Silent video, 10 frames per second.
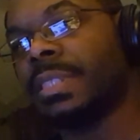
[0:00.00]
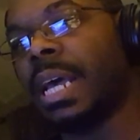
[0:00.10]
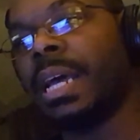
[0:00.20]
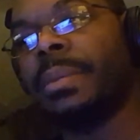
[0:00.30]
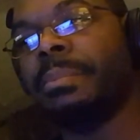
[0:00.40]

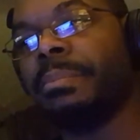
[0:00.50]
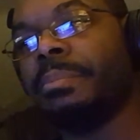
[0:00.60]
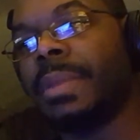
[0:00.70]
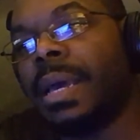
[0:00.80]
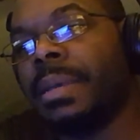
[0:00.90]
I,
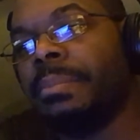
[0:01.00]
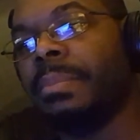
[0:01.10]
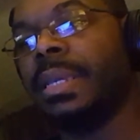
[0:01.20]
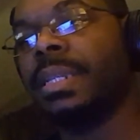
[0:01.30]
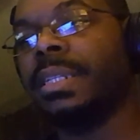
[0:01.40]
I
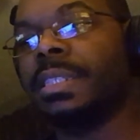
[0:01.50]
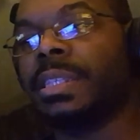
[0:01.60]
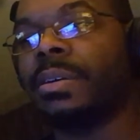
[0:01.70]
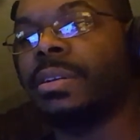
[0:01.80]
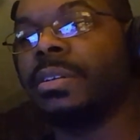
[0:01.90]
immediately
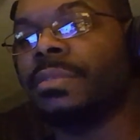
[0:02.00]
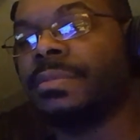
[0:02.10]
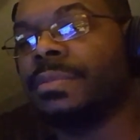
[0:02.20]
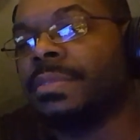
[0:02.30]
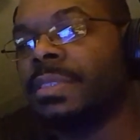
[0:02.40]
thought of
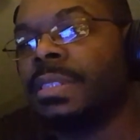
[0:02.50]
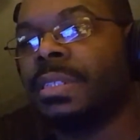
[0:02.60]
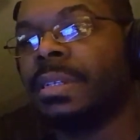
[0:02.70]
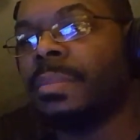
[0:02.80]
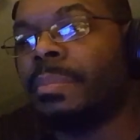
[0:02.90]

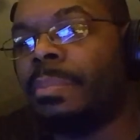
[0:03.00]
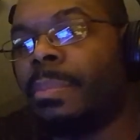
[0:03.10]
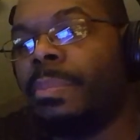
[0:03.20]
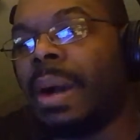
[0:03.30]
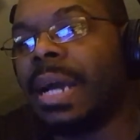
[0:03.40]

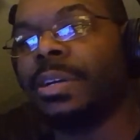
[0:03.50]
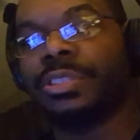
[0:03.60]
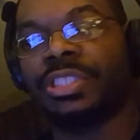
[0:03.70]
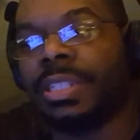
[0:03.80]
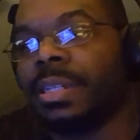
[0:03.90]

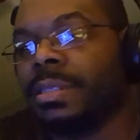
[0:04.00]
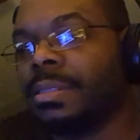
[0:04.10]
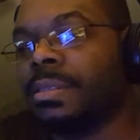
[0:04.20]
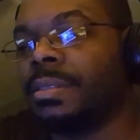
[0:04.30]
Bioshock